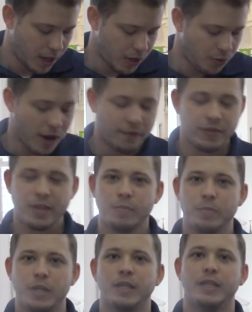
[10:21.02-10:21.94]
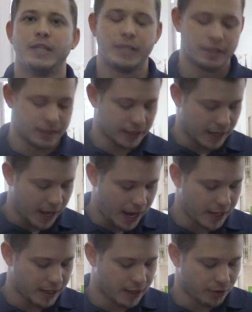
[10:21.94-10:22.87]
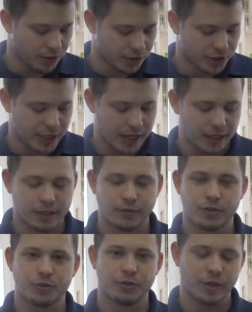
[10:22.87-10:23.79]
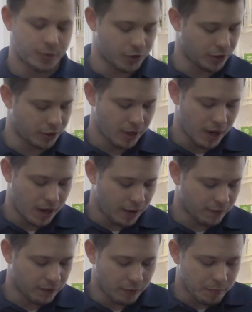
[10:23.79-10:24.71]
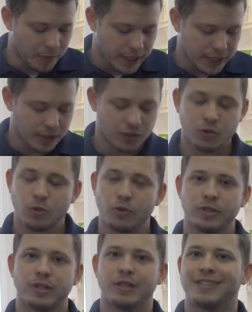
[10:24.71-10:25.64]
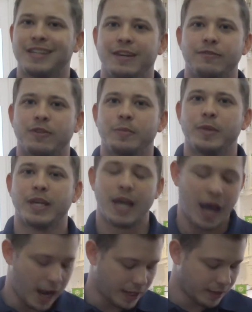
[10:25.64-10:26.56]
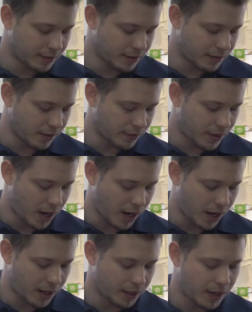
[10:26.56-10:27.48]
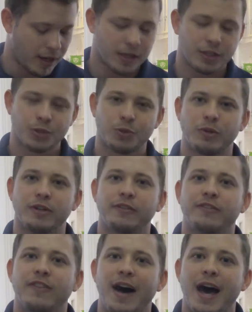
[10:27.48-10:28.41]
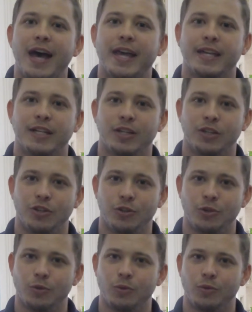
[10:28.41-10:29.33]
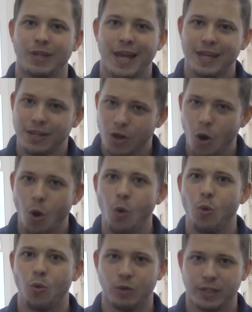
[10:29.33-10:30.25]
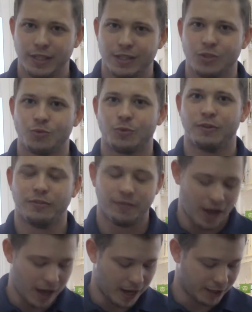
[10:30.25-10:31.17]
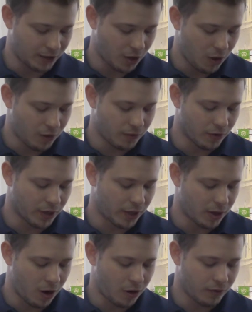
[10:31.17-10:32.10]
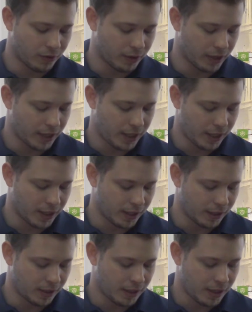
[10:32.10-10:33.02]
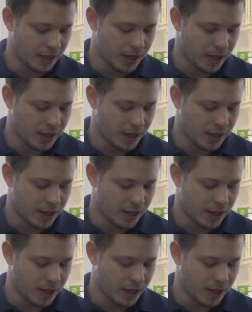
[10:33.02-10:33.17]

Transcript: You have the ability to gain an understanding of Scripture from many sources and from the guidance of God to refine you, like gold is refined over and over again,